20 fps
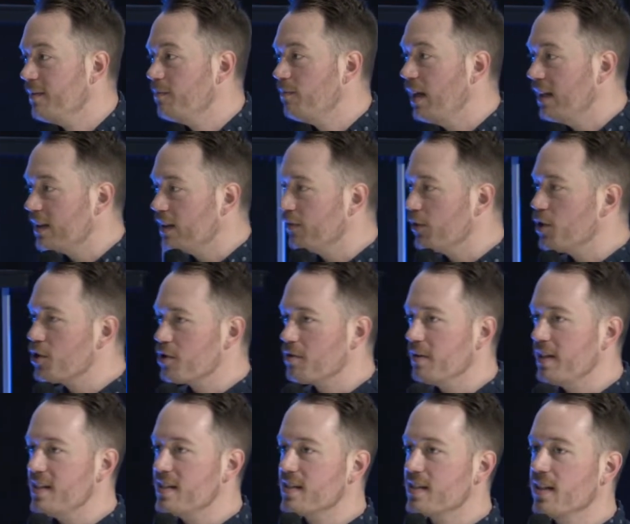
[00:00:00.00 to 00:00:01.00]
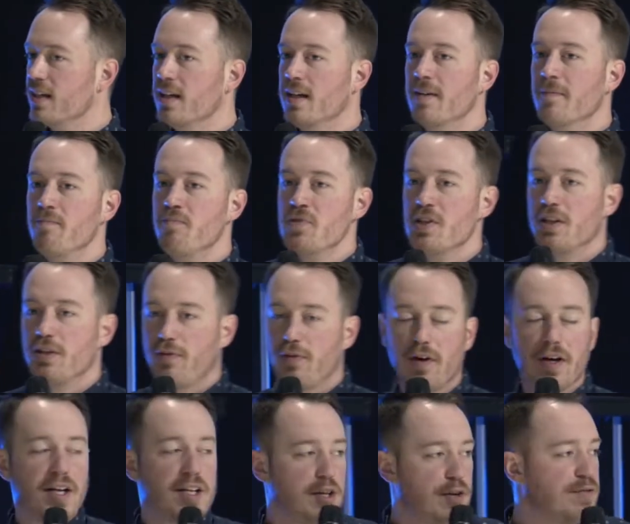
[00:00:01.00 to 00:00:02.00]
Month-iversaries?
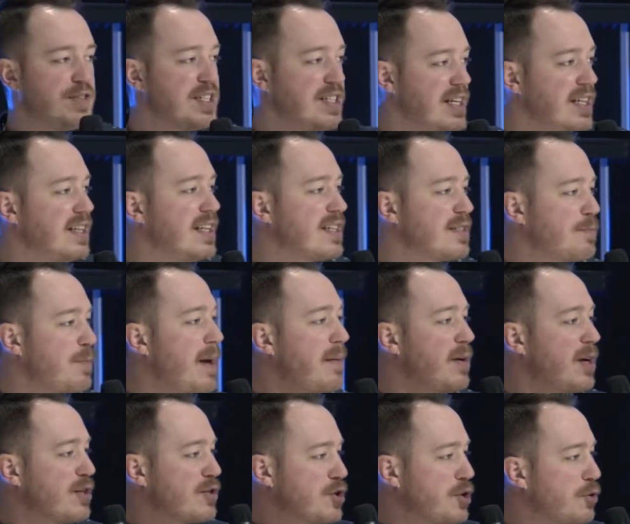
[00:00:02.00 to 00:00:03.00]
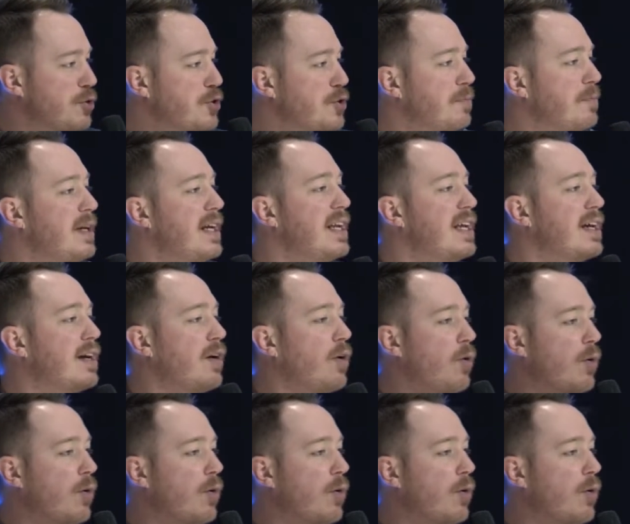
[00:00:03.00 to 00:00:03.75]
You've seen this maybe on social media,